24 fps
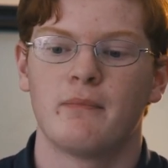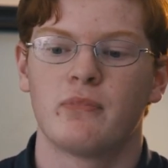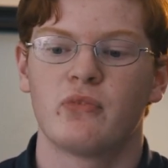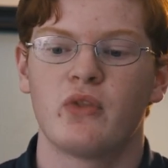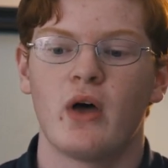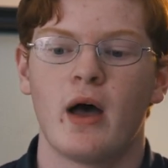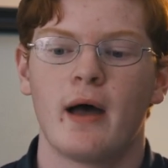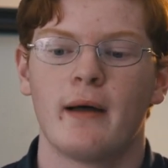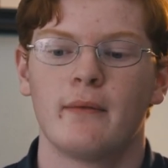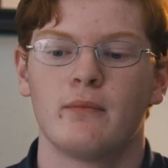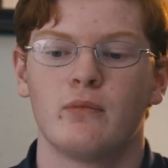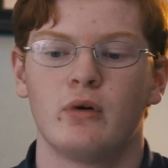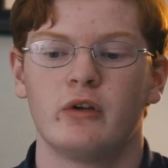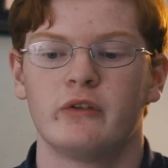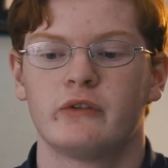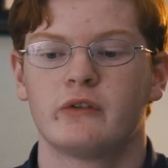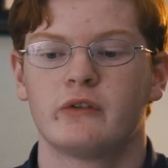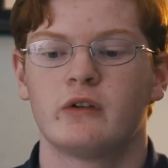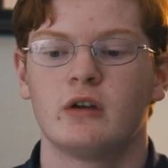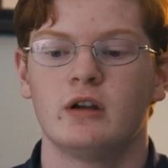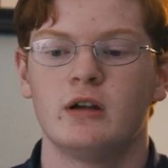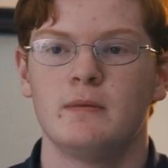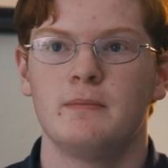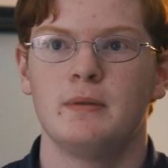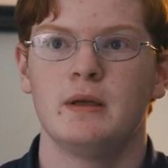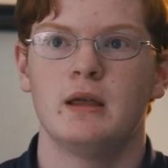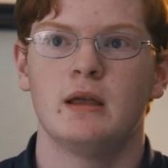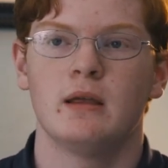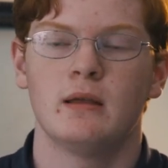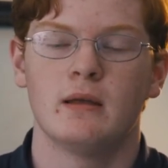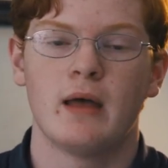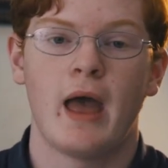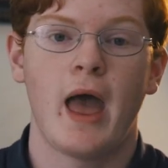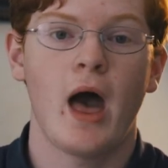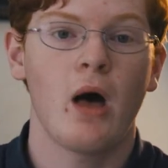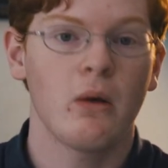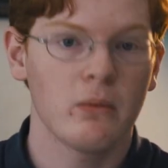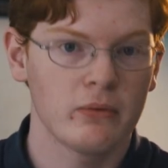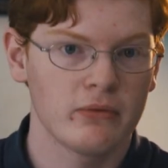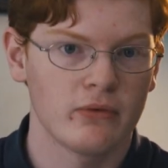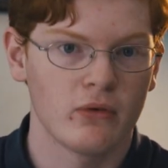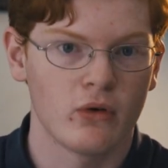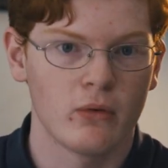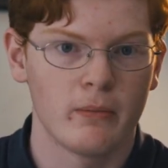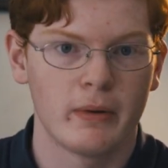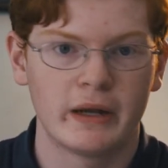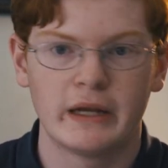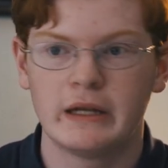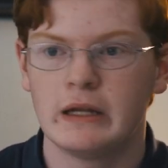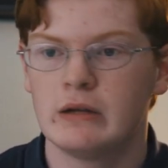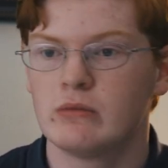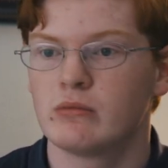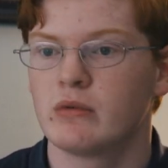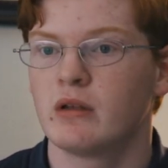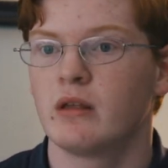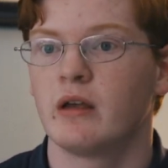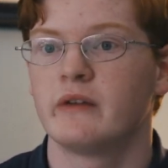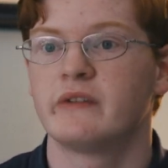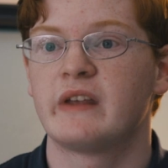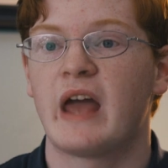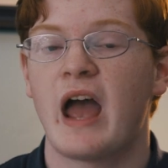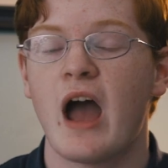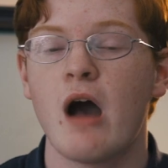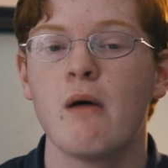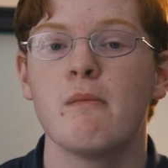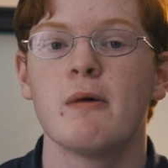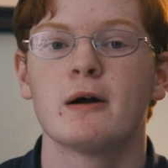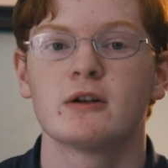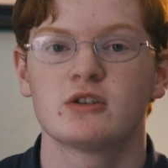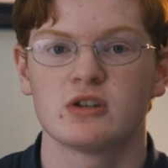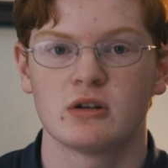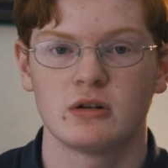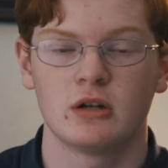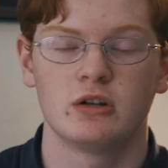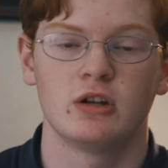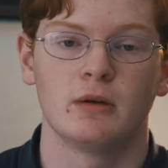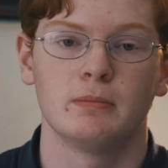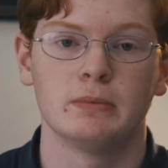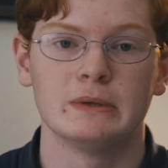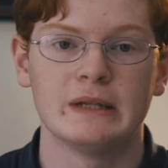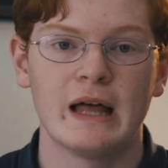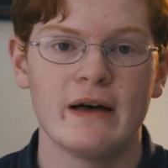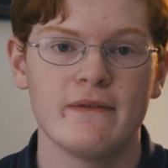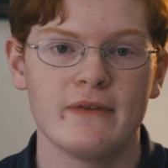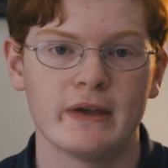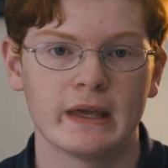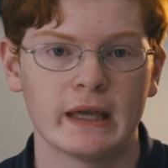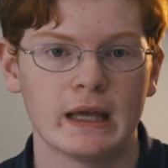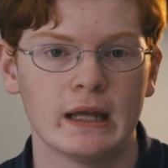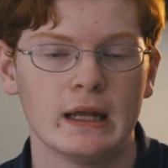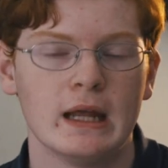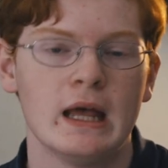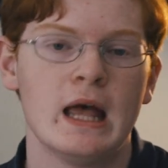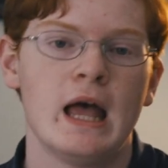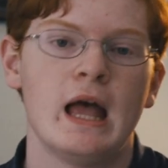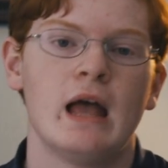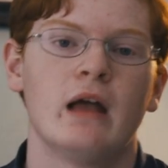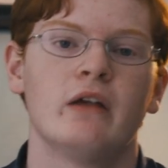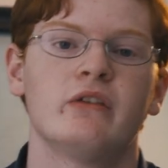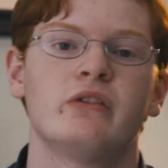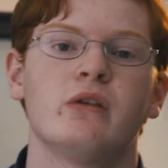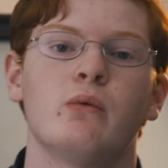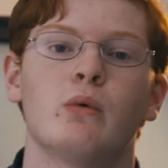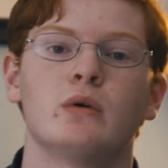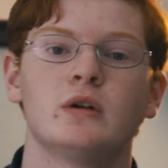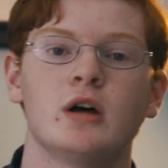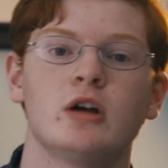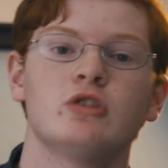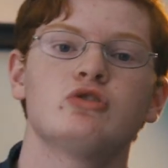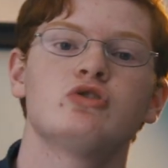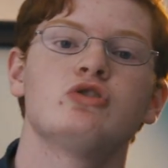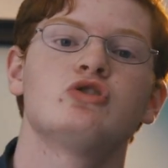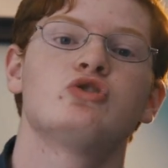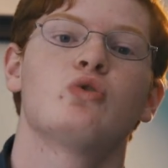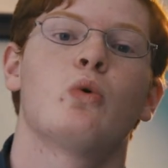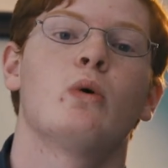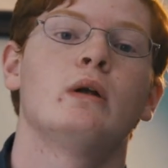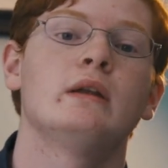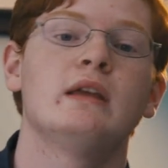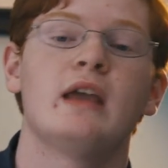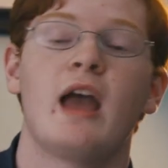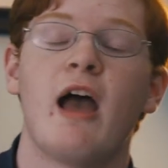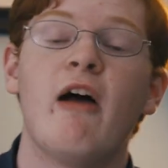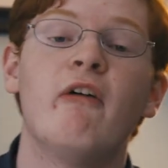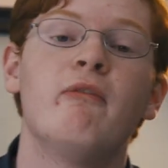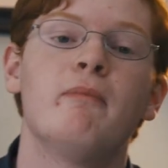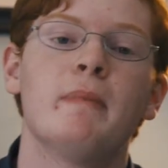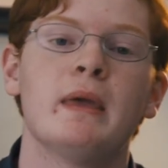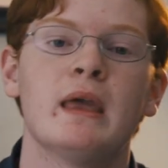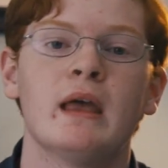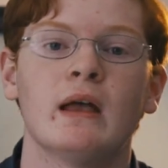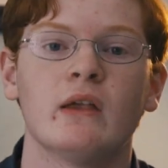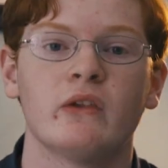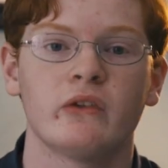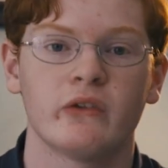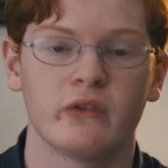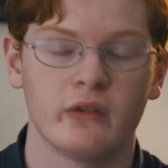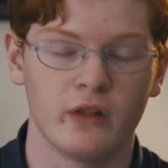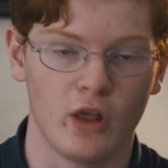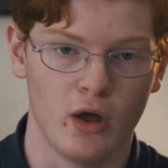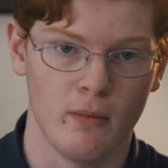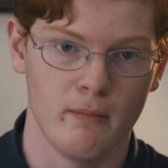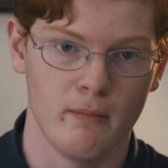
thought was going to be helpful, but I didn't realize how much I'd end up loving it, is the 120 FPS slow